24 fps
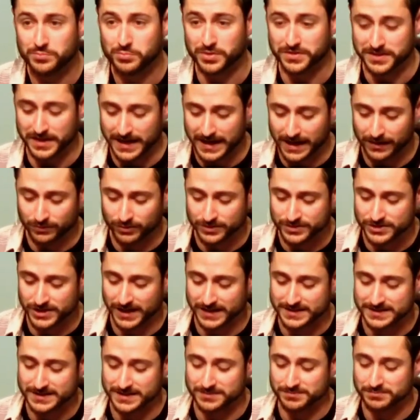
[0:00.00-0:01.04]
but they have
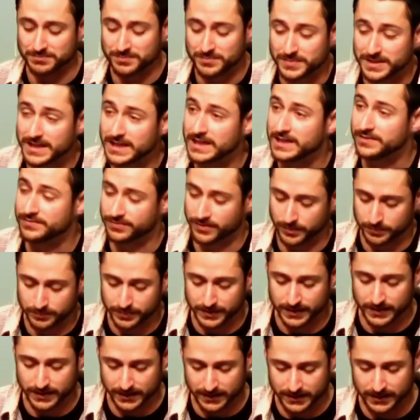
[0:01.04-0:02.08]
rejected me from
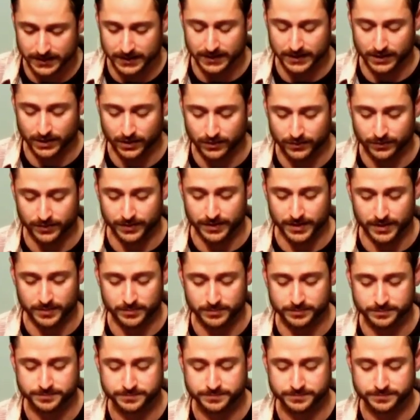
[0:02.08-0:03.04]
being king over them.